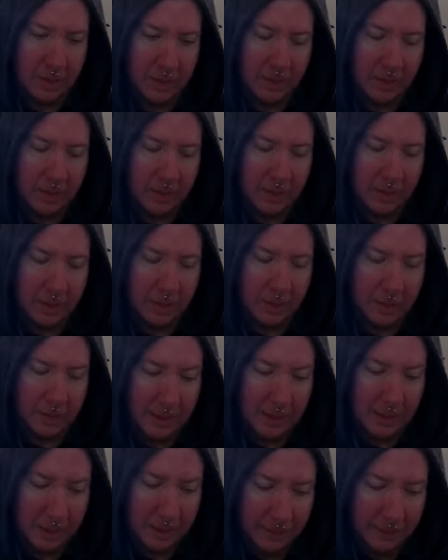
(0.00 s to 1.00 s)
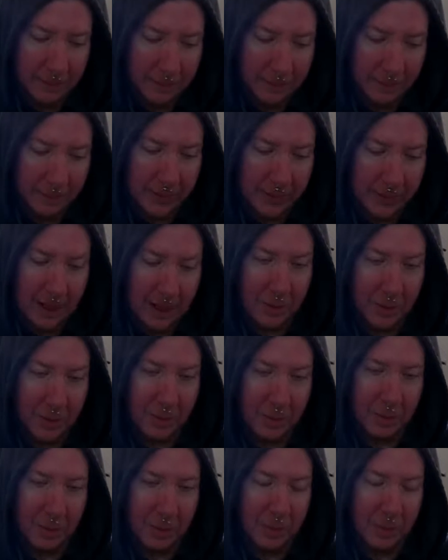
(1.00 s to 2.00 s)
like how do people
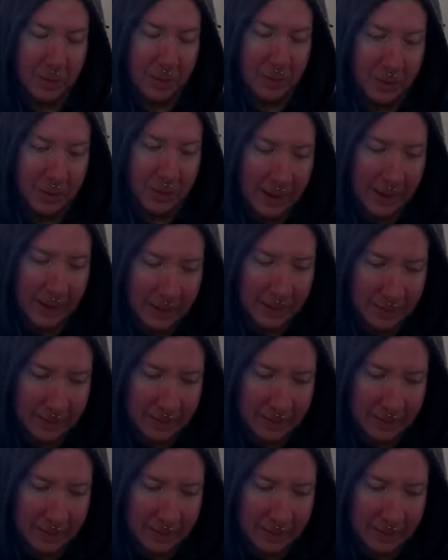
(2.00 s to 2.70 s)
lose eyes?